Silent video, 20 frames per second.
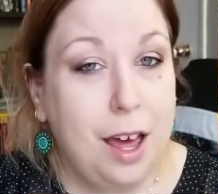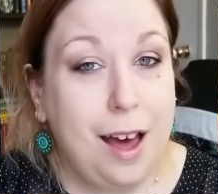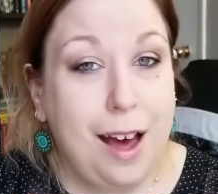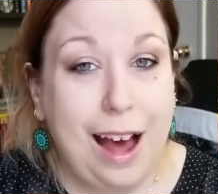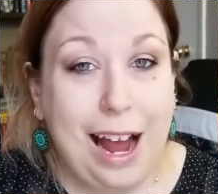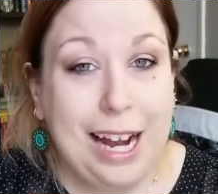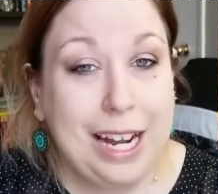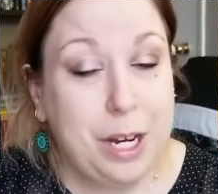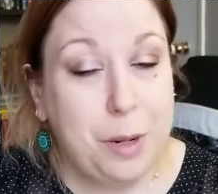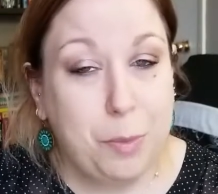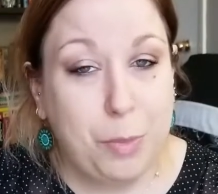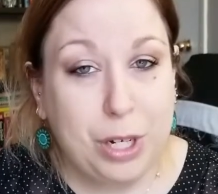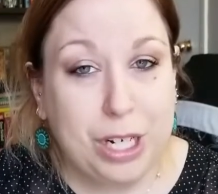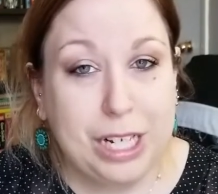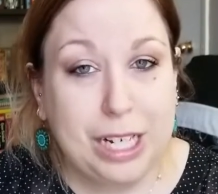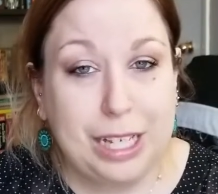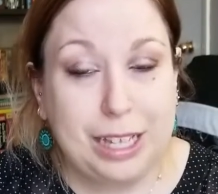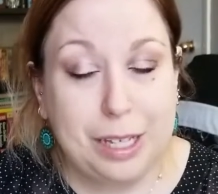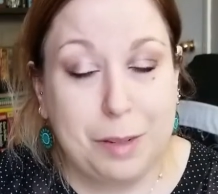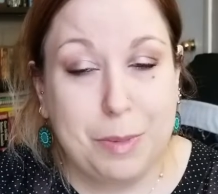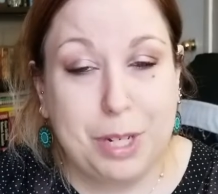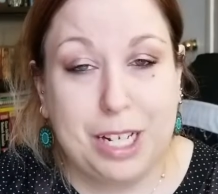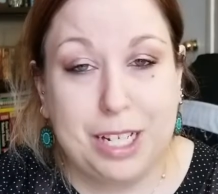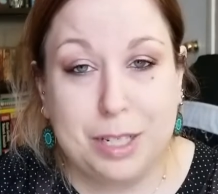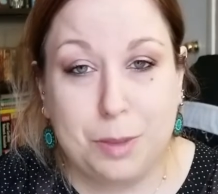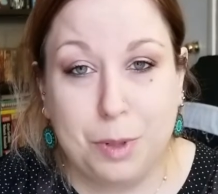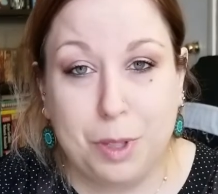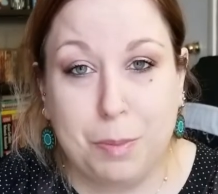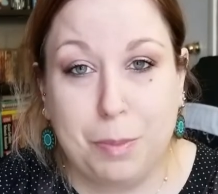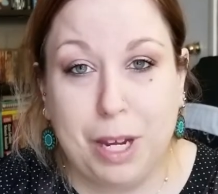I didn't bring anything because
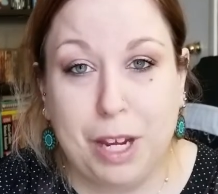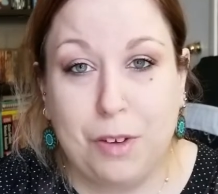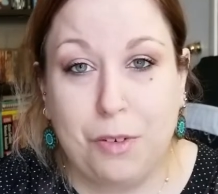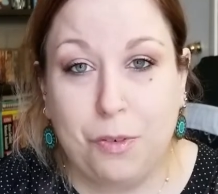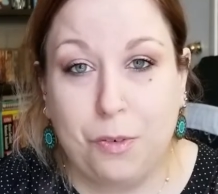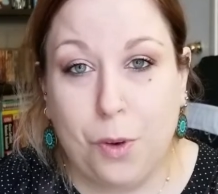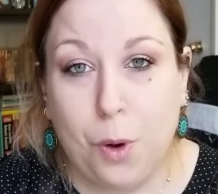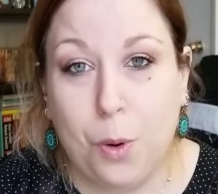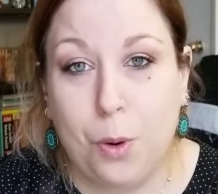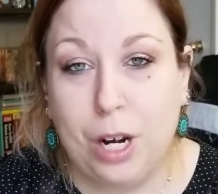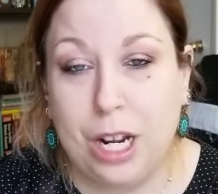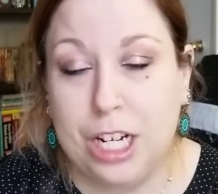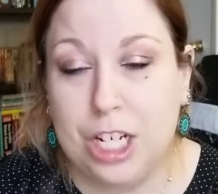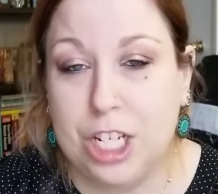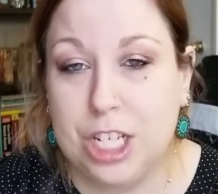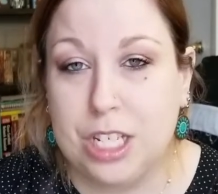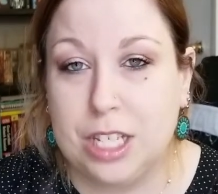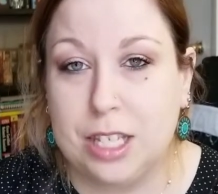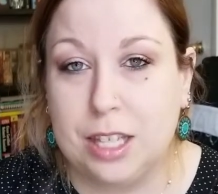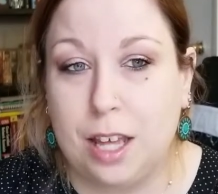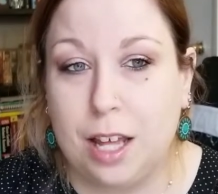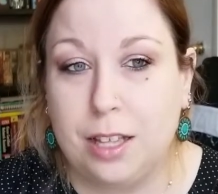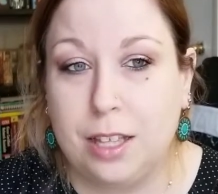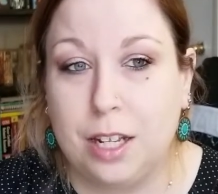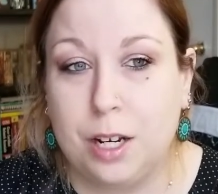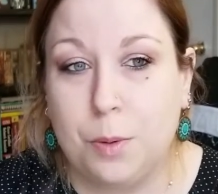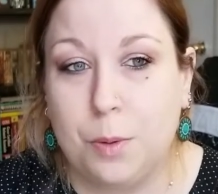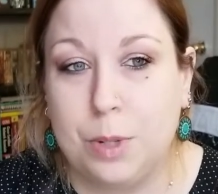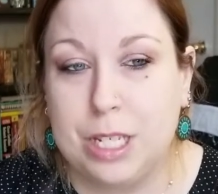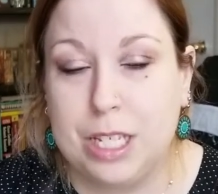with my phone, I just thought that
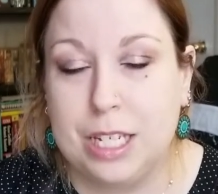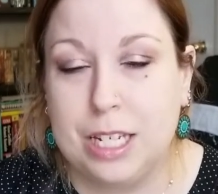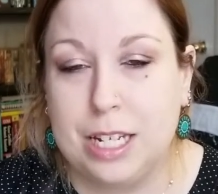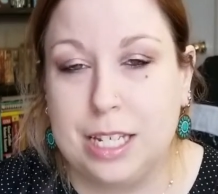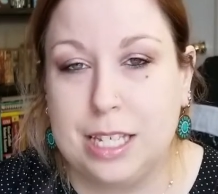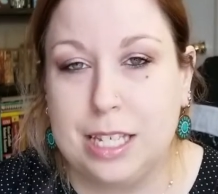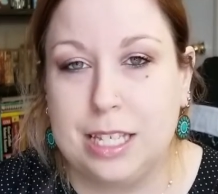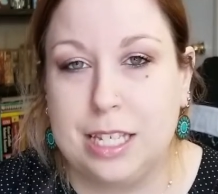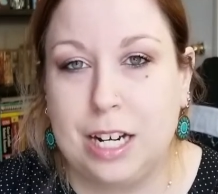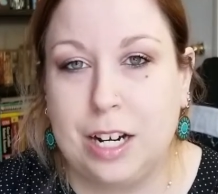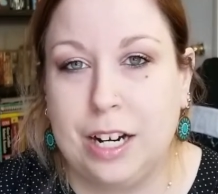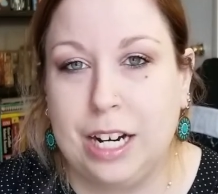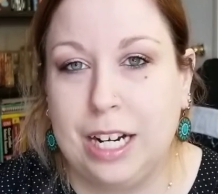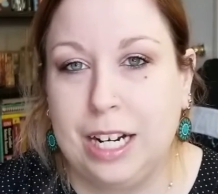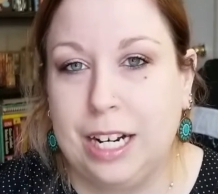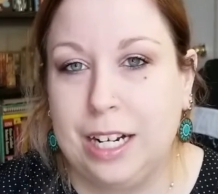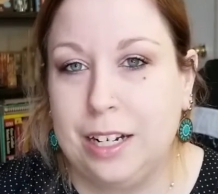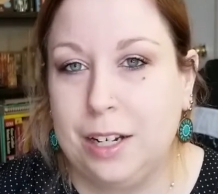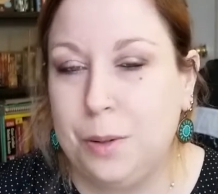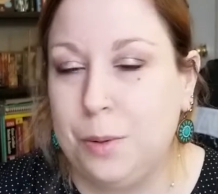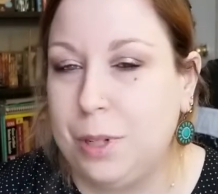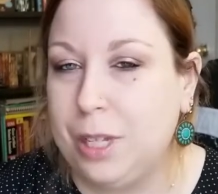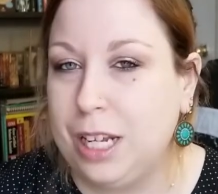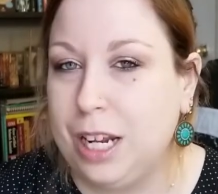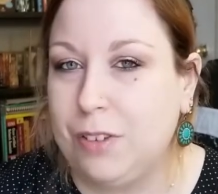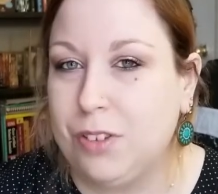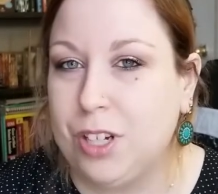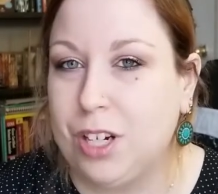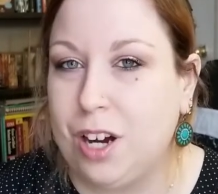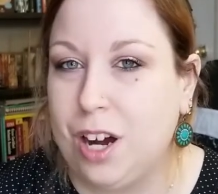it wasn't necessary, and I didn't really
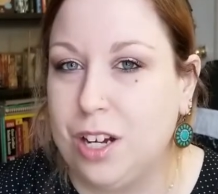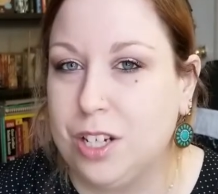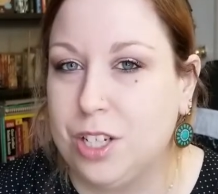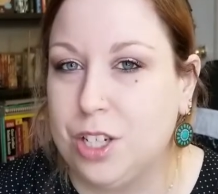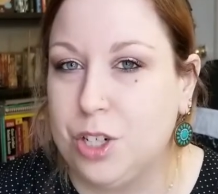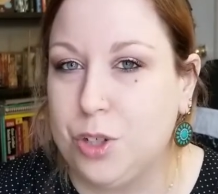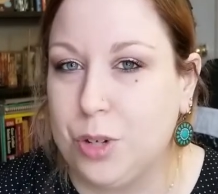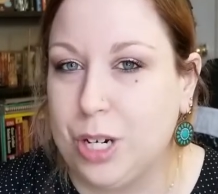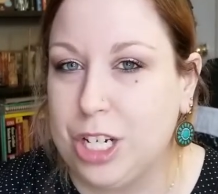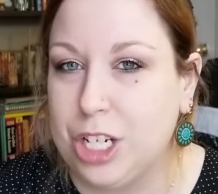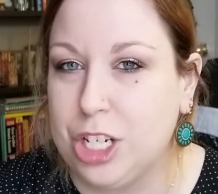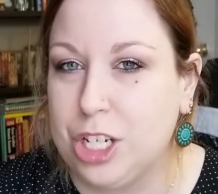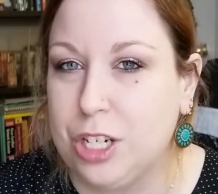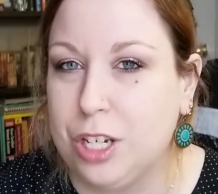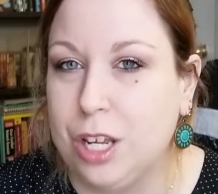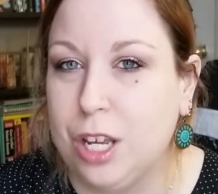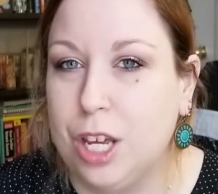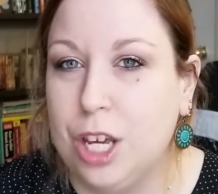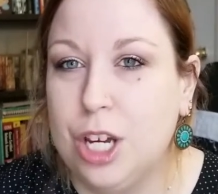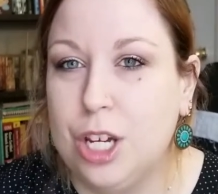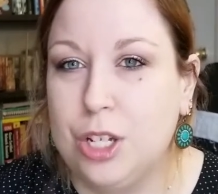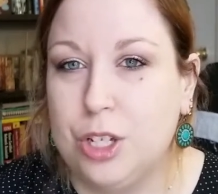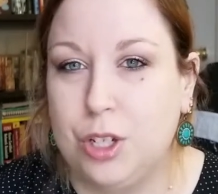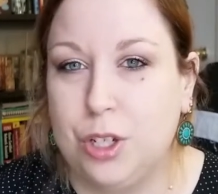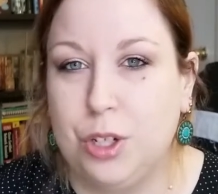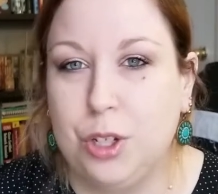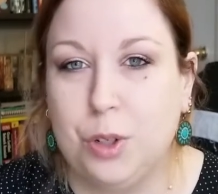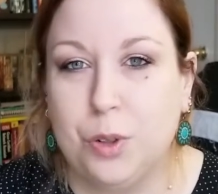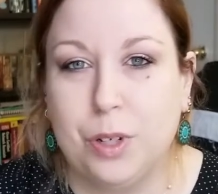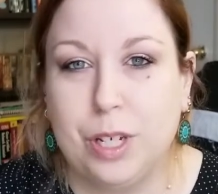have the concentration to
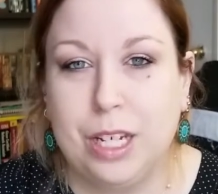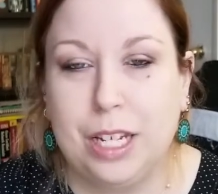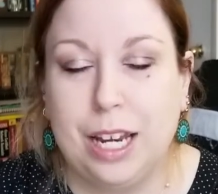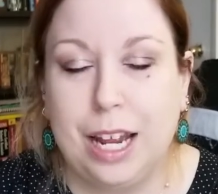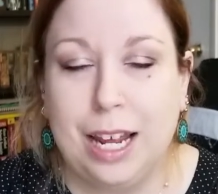do it.